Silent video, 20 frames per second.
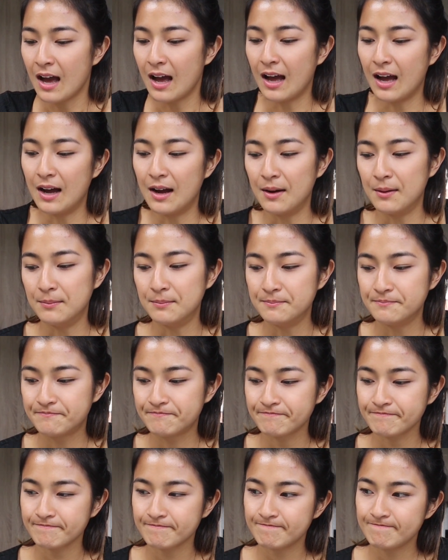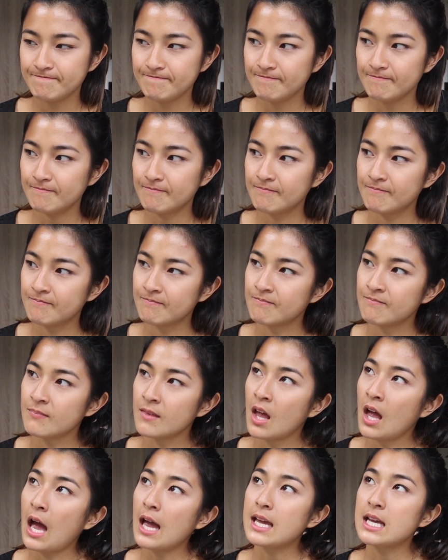
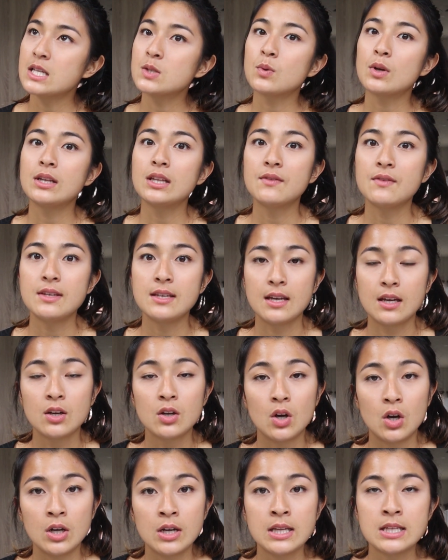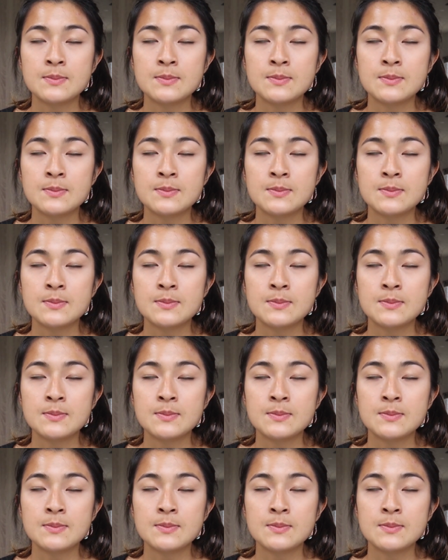I guess where I live in Yangon,